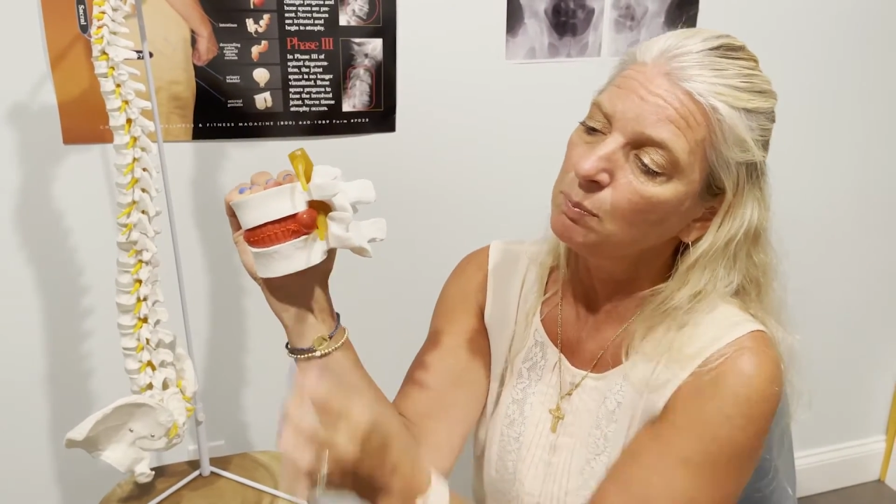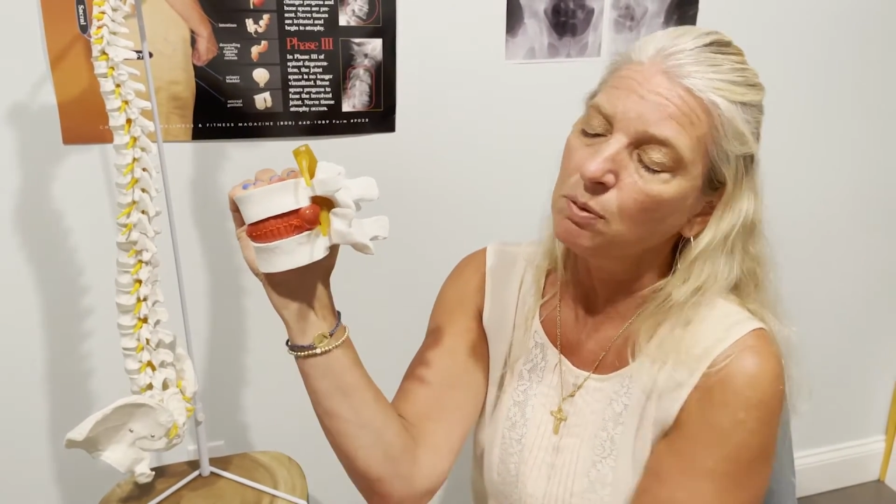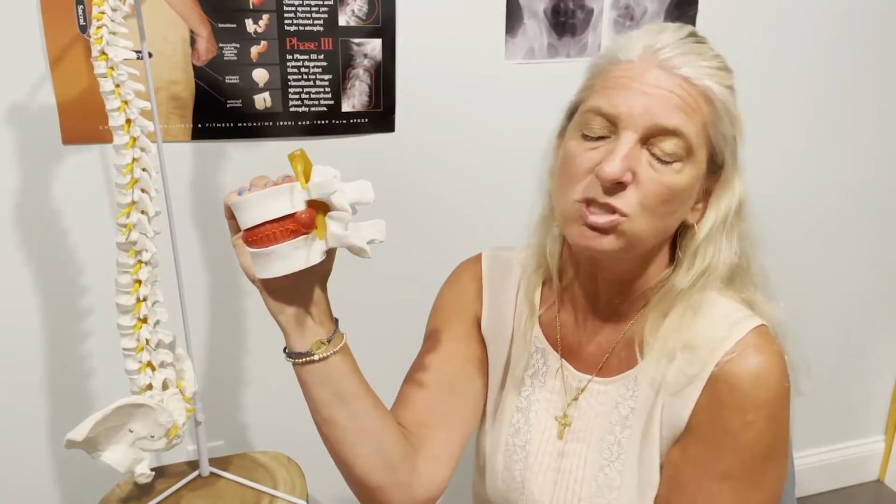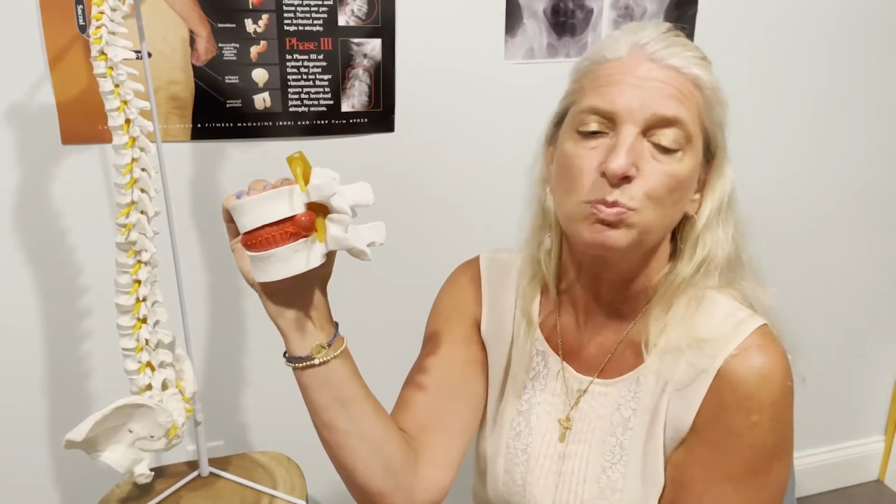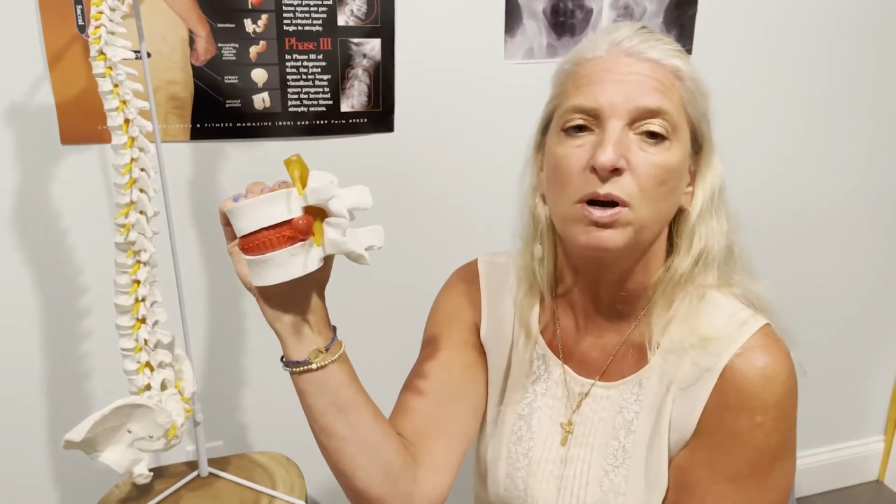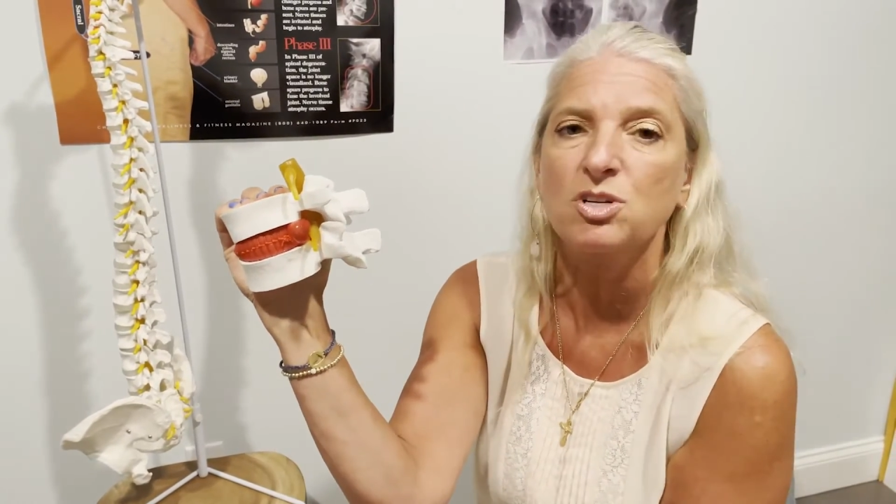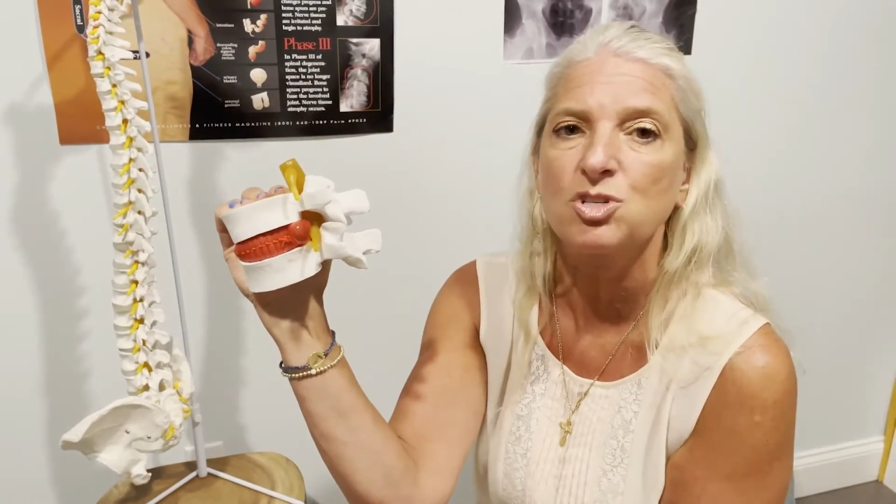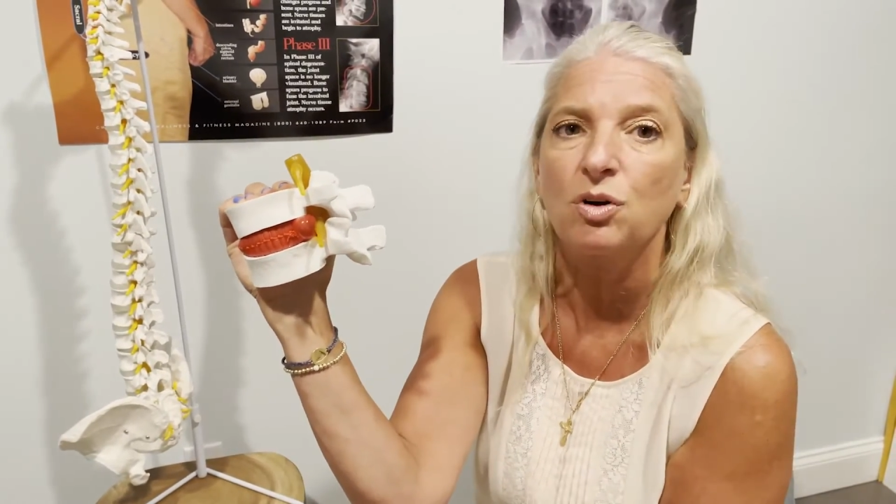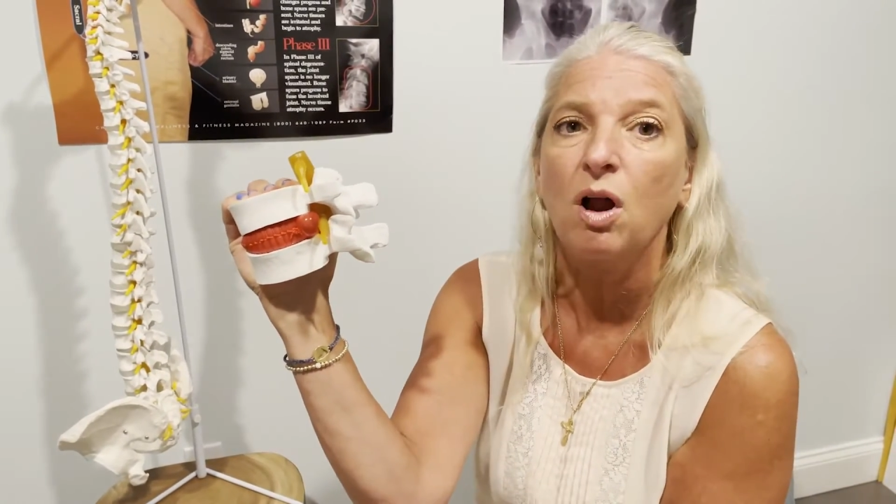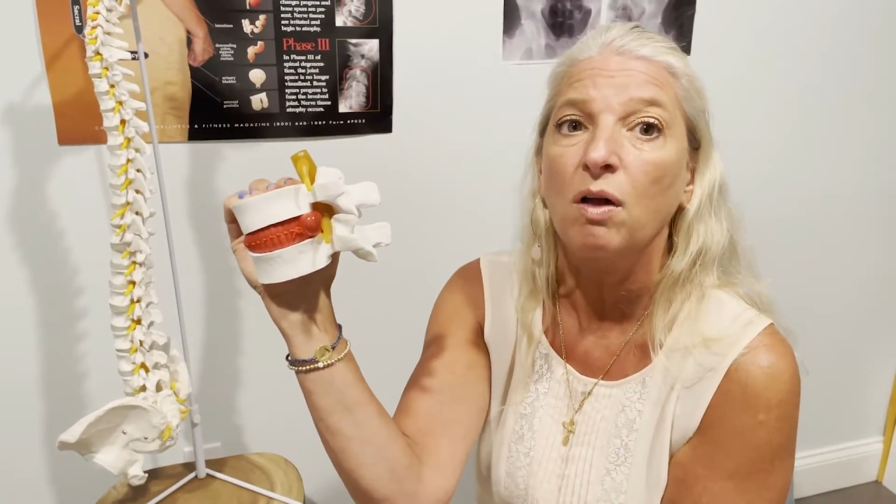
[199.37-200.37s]
puts
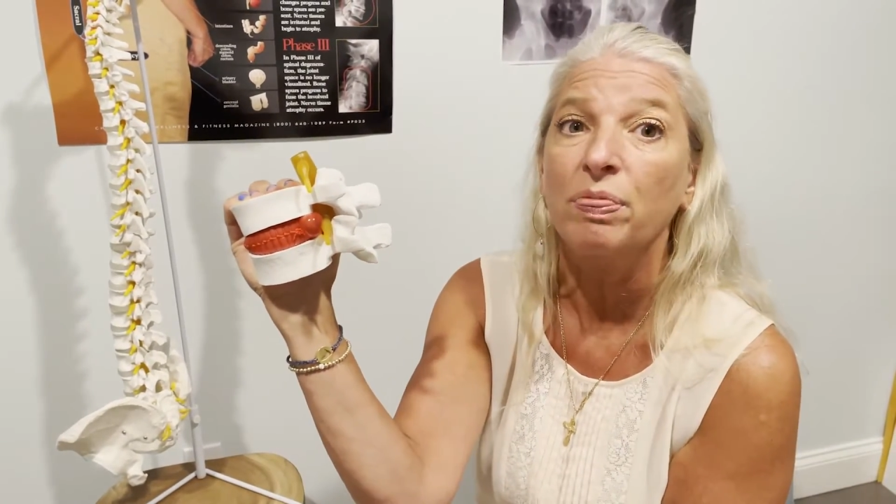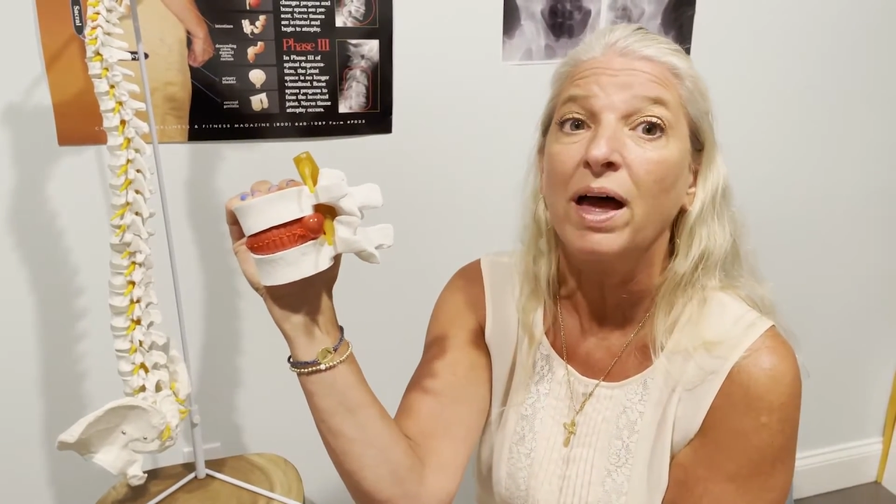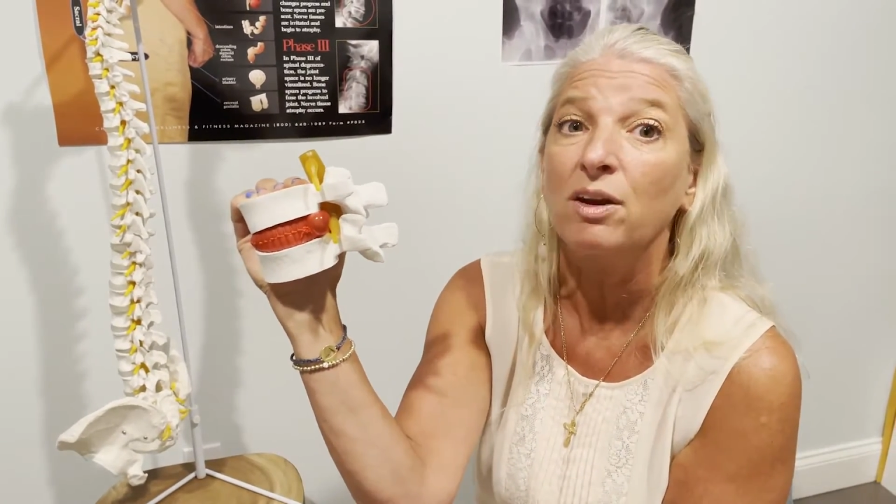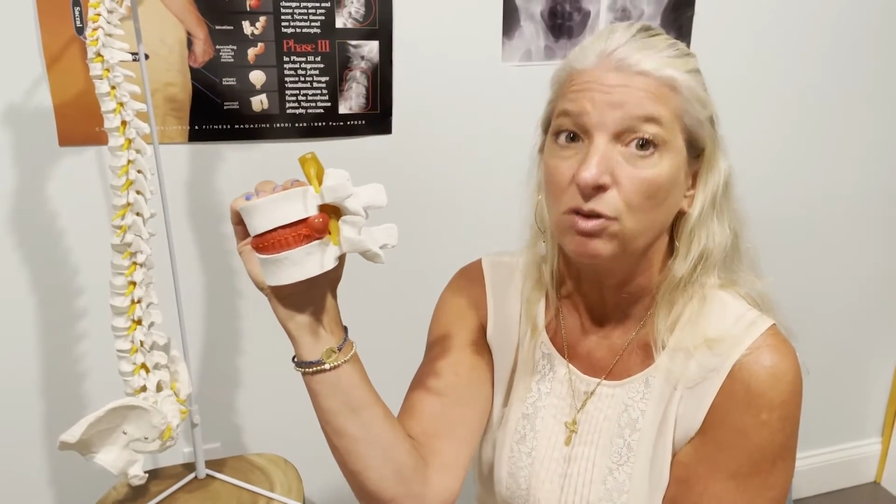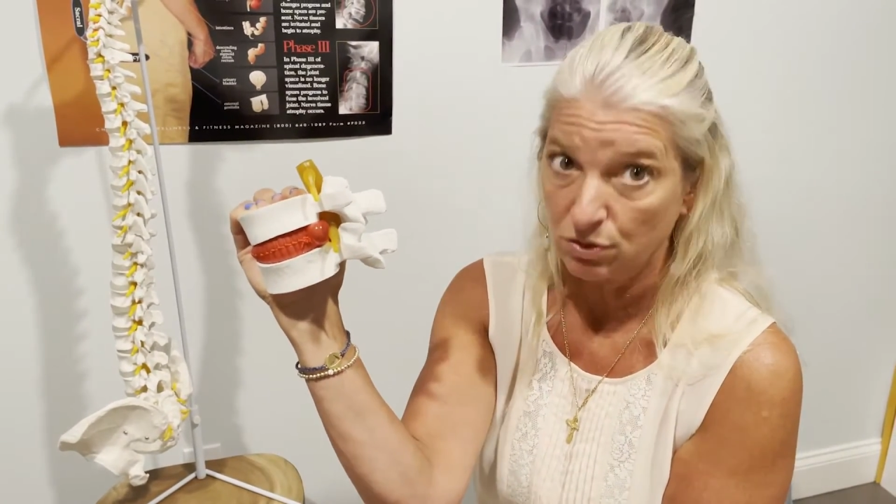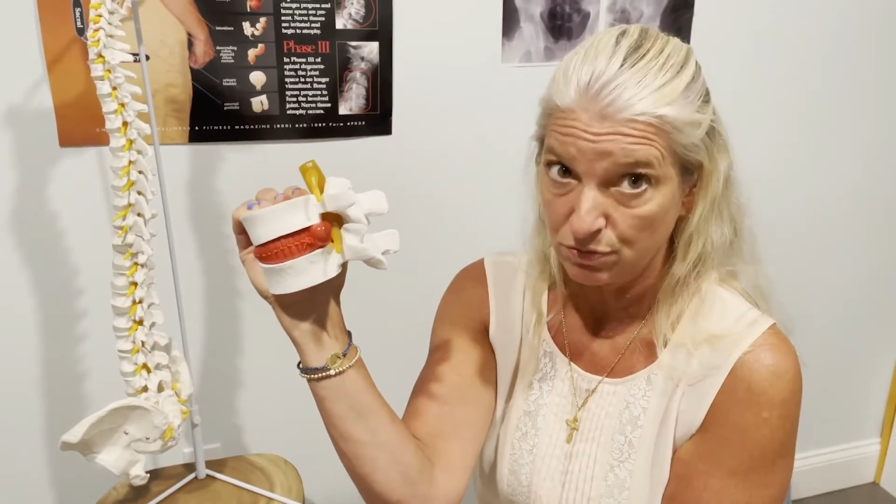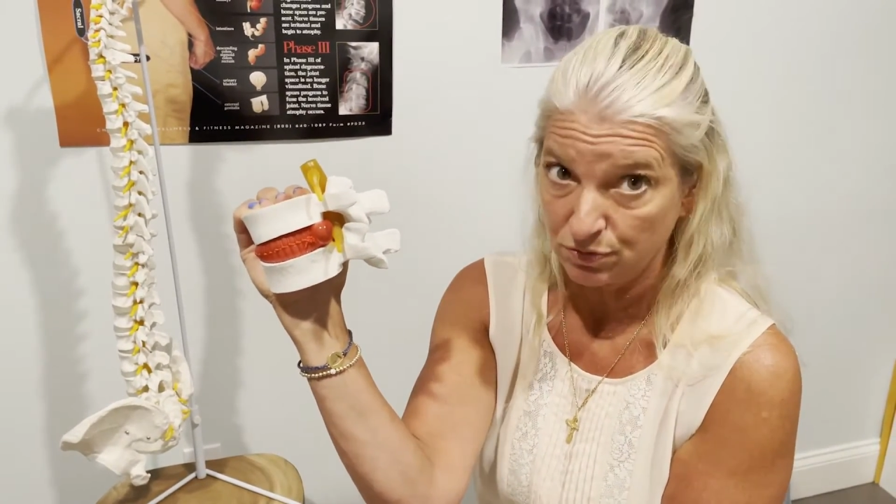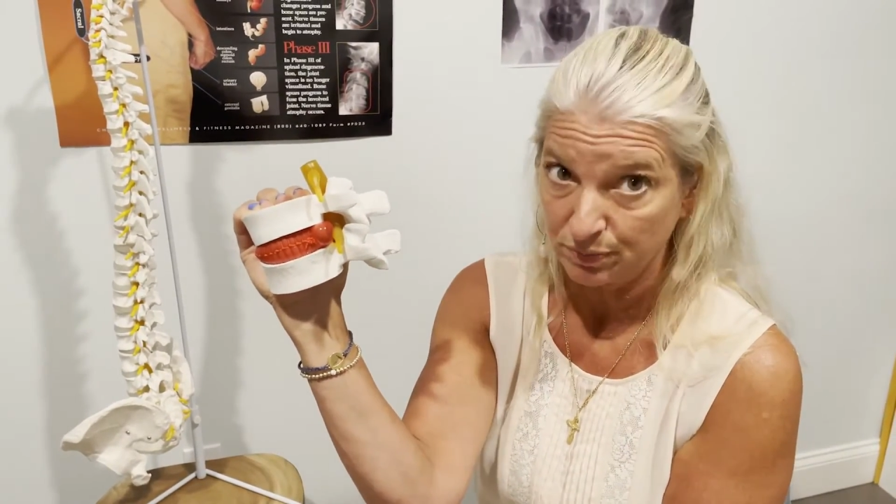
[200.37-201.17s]
pressure on that nerve.